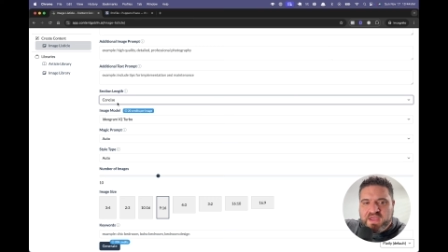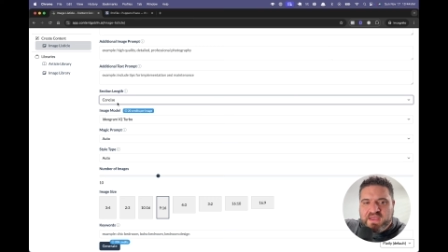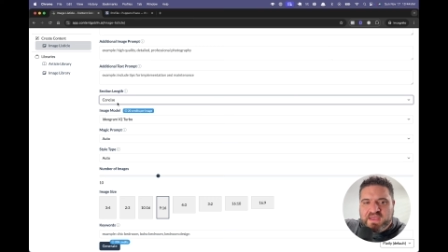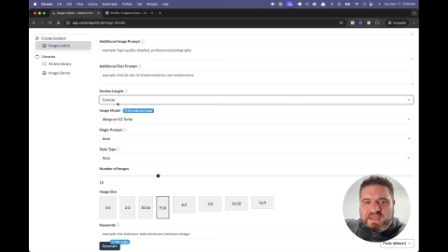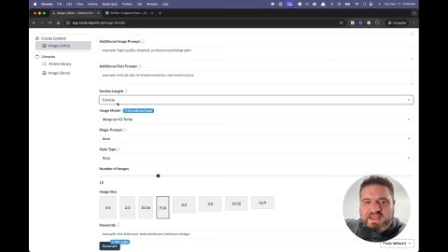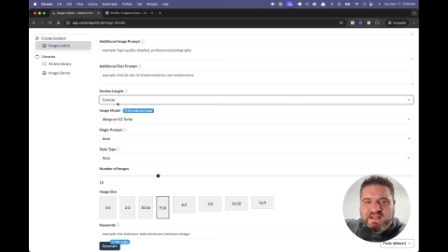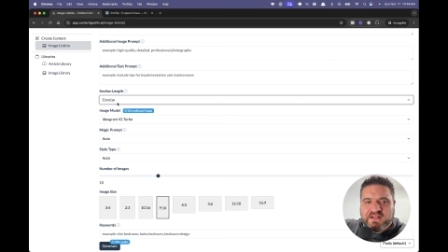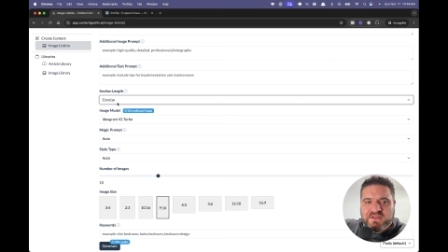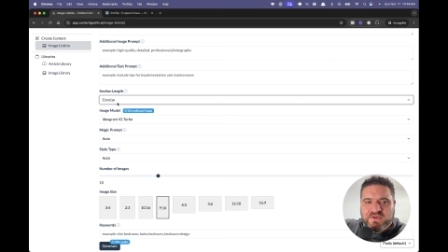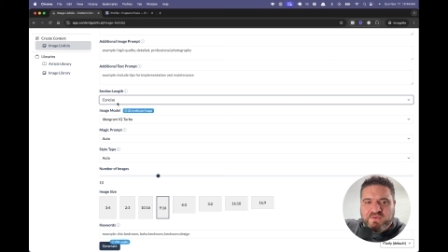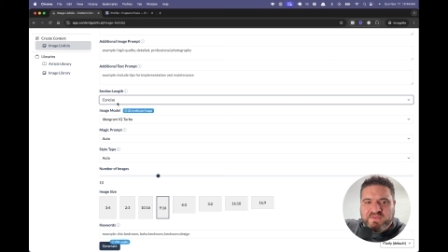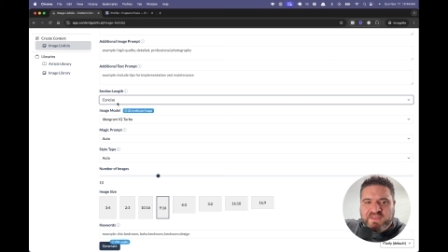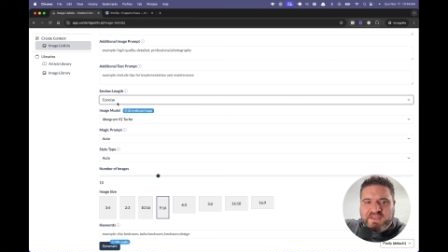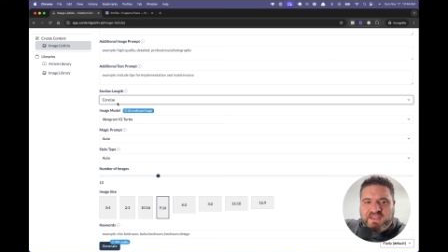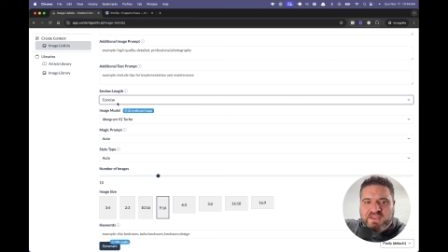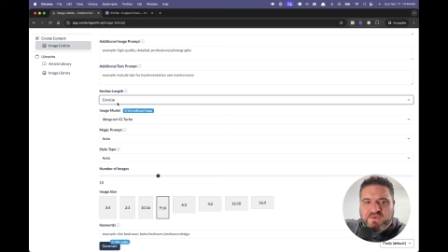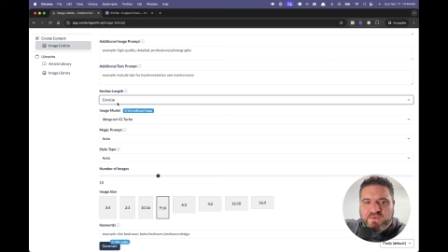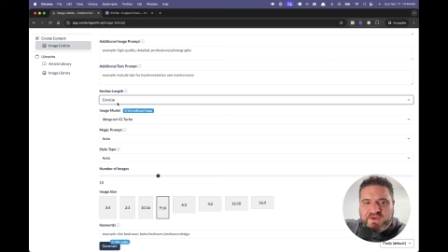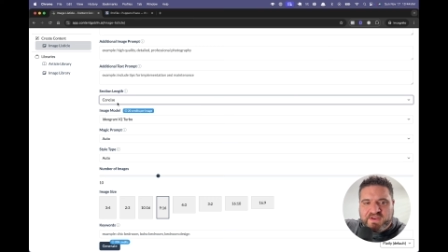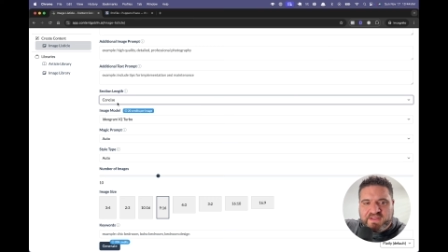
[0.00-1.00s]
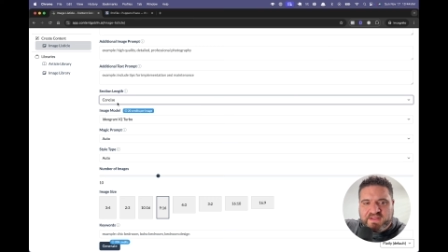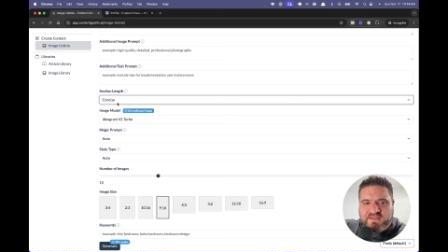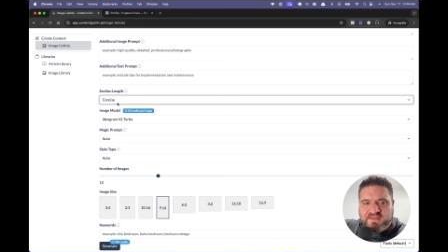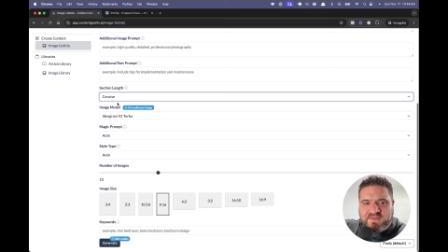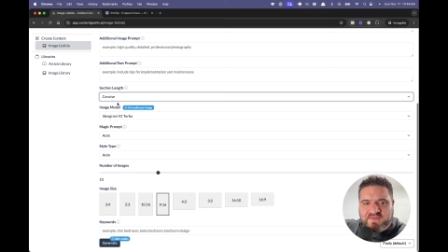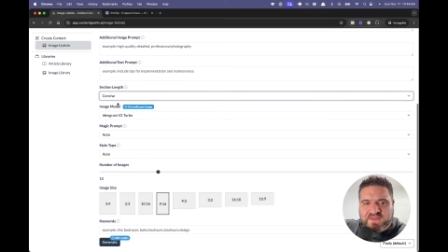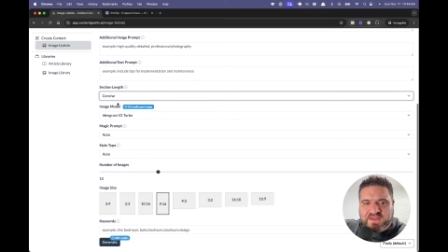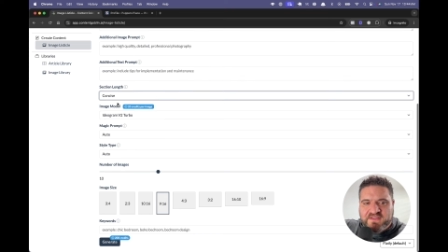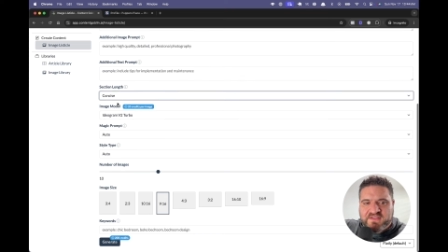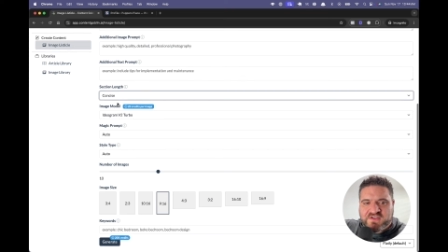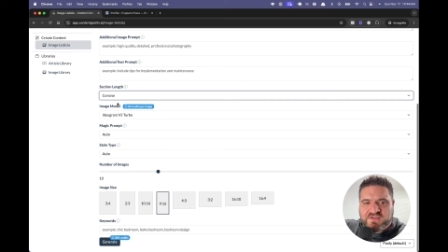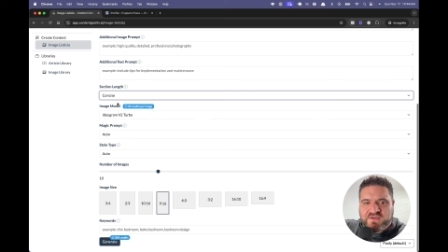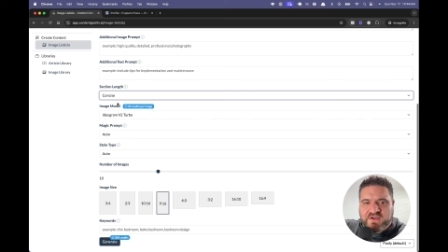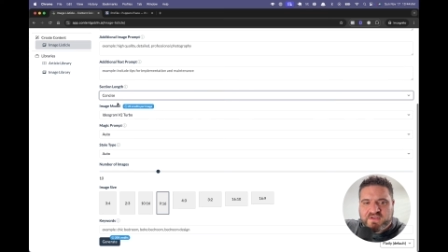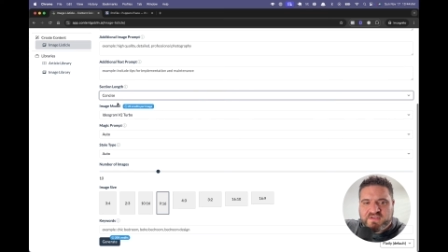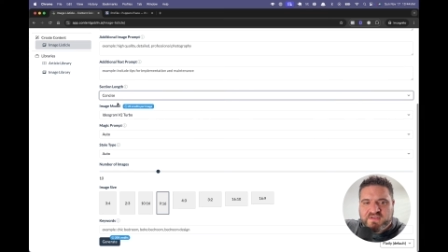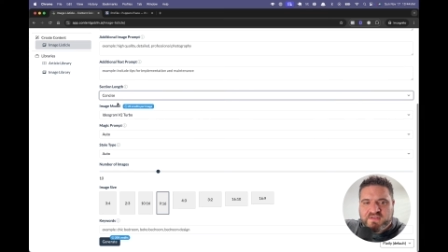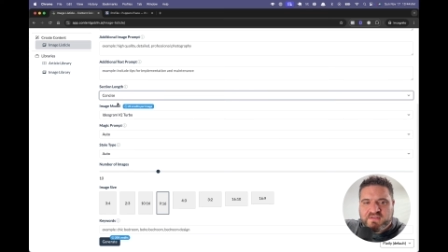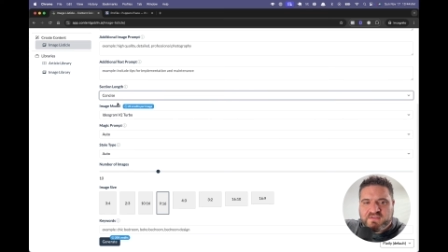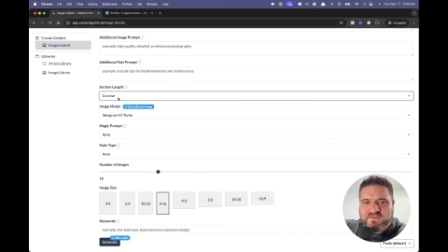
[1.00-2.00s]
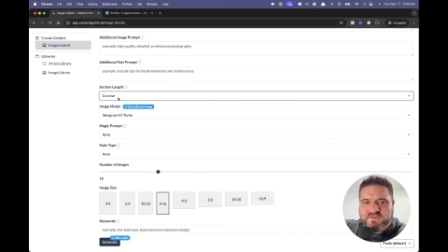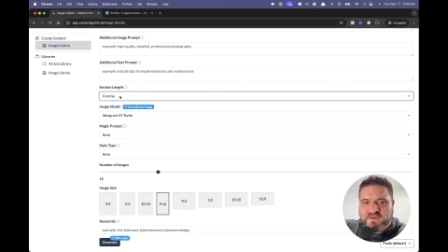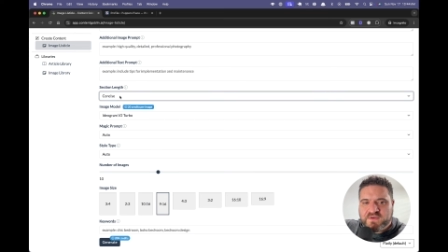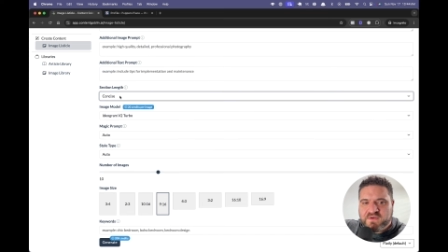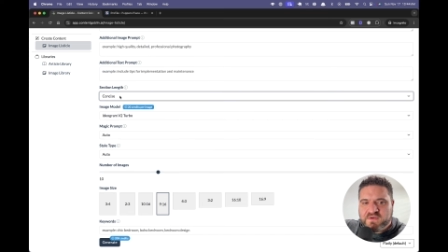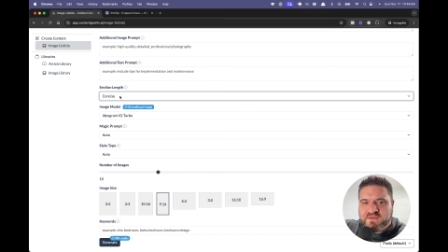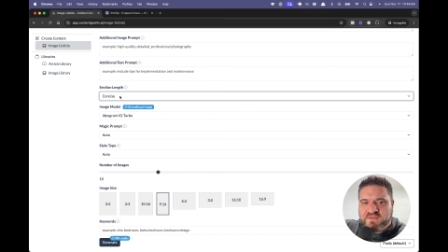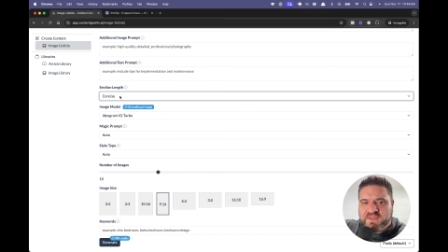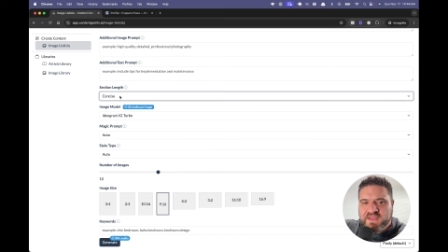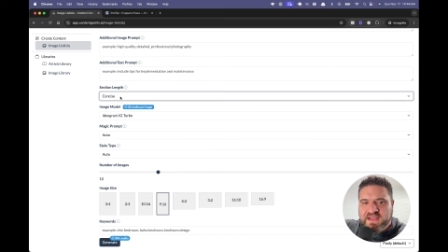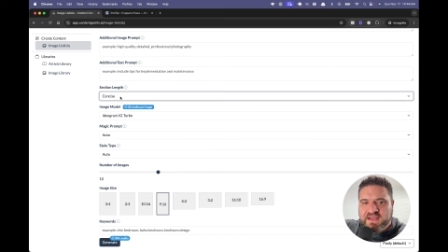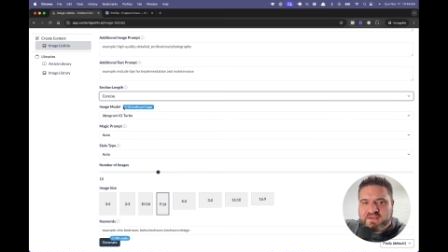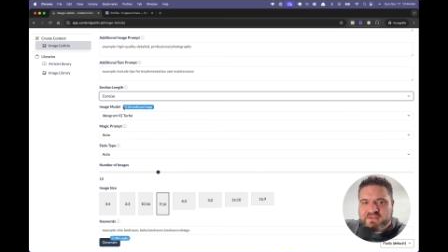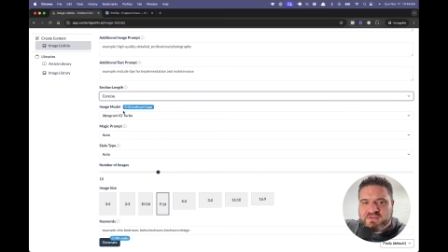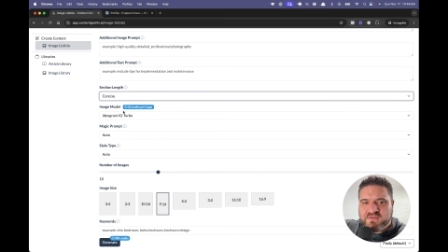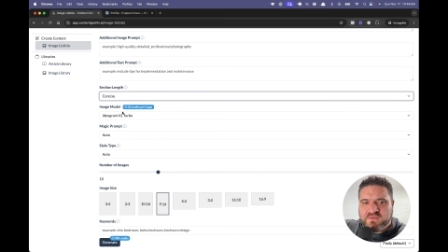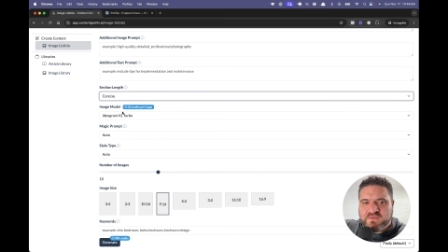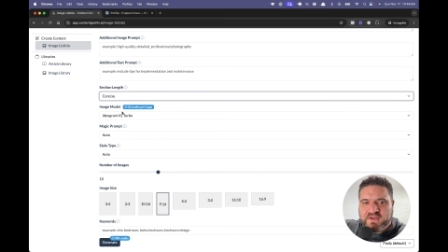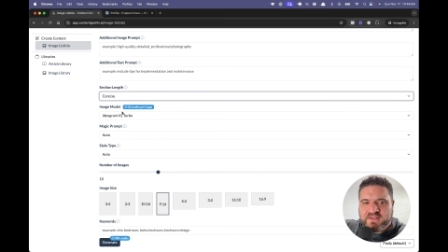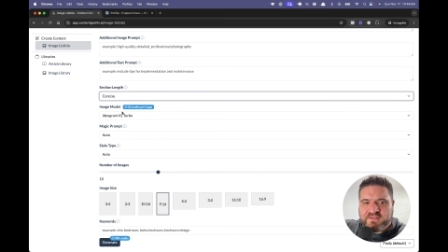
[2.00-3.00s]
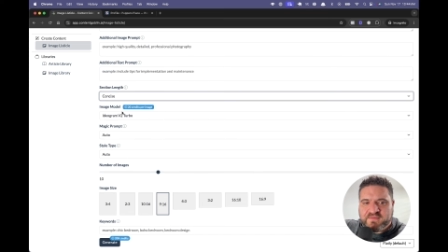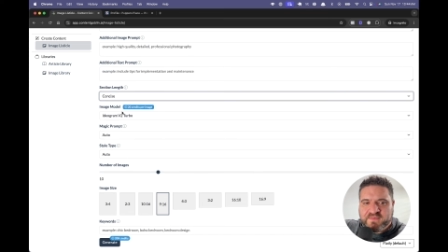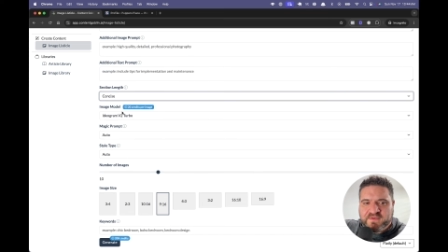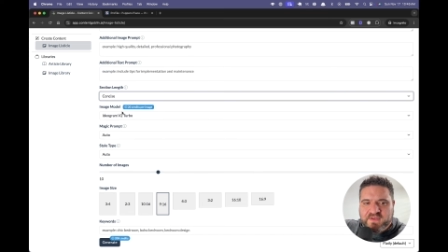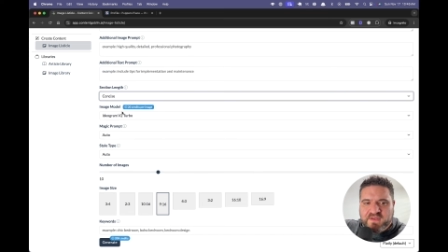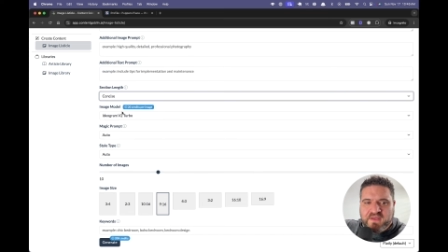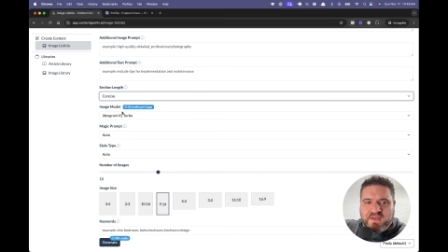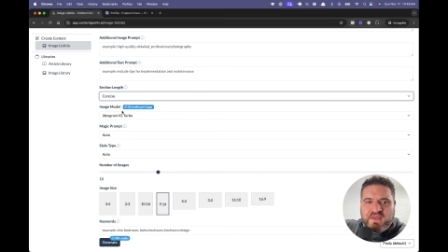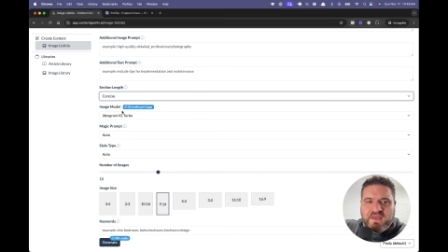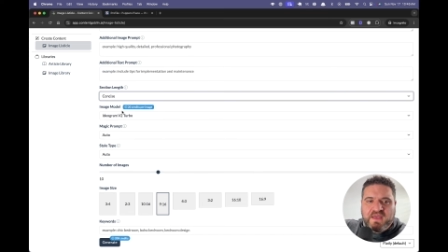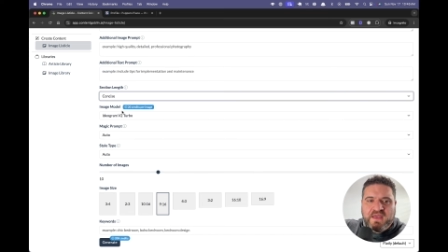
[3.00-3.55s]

include the ingredients and the instructions for the actual recipe.